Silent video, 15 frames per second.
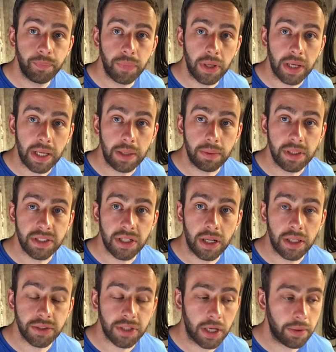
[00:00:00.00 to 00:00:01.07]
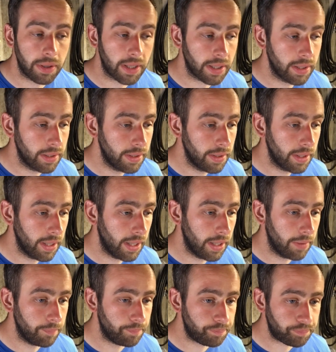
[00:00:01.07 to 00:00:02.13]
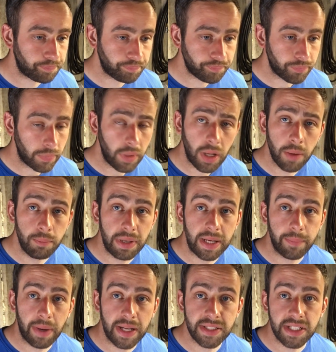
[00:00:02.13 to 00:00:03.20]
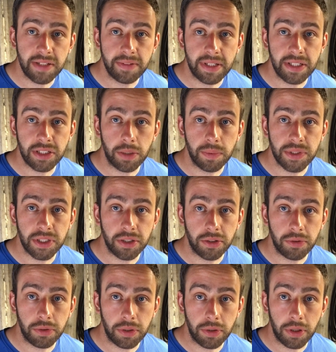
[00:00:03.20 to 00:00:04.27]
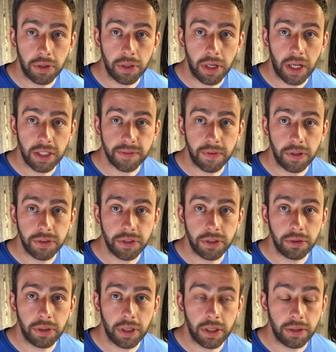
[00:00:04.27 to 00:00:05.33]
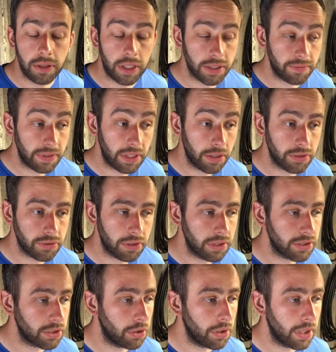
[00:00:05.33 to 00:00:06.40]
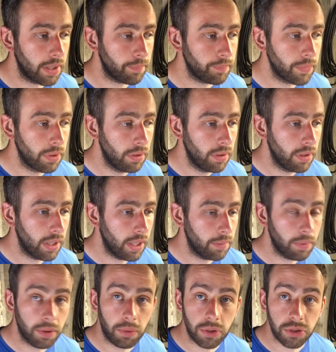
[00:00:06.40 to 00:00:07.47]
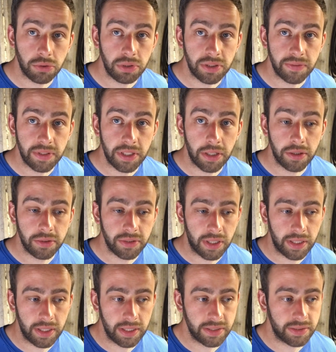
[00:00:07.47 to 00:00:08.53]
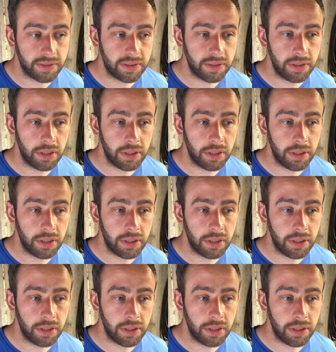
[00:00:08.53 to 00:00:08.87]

and keep these cars going. Mini Matt TV's commented on the last video, sorry, that's gone up. I watch all his videos, and it's,